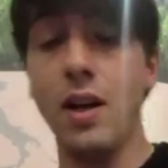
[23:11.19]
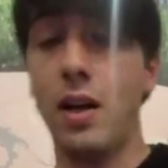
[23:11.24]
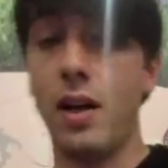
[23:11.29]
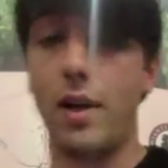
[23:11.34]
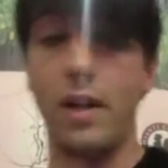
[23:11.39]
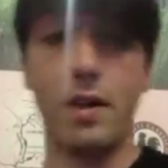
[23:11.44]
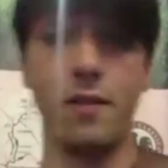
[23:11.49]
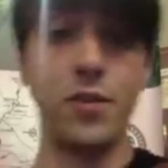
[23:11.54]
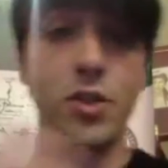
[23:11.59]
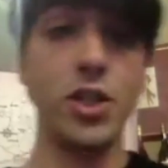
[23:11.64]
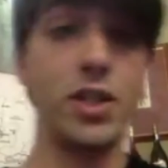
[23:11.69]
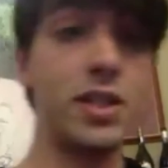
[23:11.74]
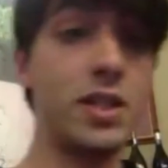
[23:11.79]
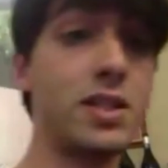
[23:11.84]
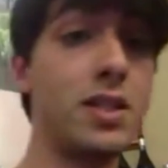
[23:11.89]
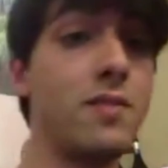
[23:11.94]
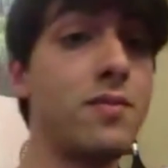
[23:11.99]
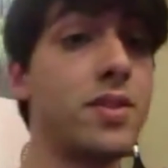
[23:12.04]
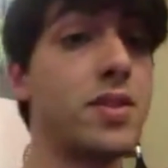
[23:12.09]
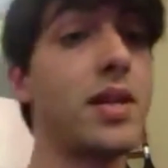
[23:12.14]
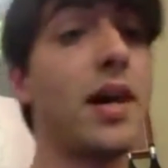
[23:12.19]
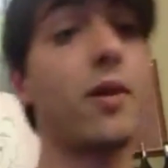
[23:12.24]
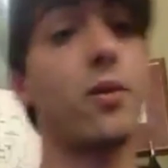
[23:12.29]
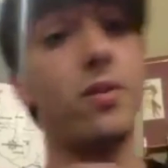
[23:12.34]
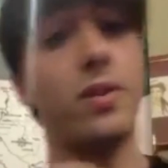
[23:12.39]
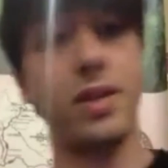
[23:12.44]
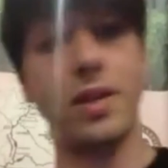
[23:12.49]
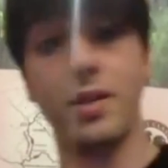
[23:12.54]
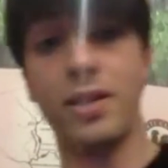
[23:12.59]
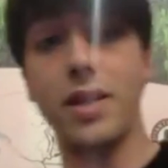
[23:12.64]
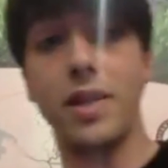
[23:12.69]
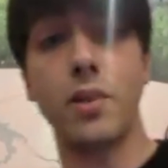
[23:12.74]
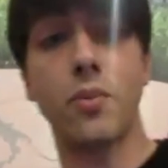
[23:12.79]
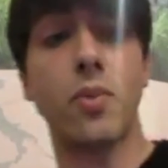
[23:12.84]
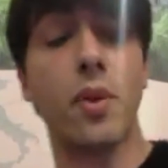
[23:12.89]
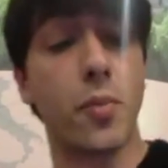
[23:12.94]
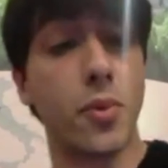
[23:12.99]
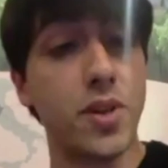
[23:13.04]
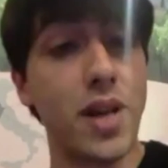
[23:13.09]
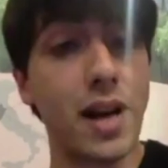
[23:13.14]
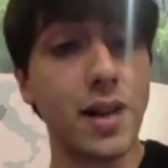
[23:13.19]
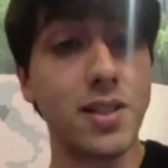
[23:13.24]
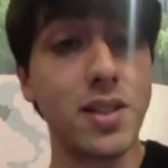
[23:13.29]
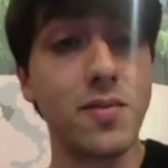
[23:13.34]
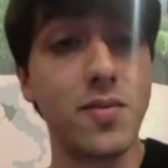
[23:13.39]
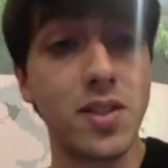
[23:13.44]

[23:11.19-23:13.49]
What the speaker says: vegetative cycle and the reproductive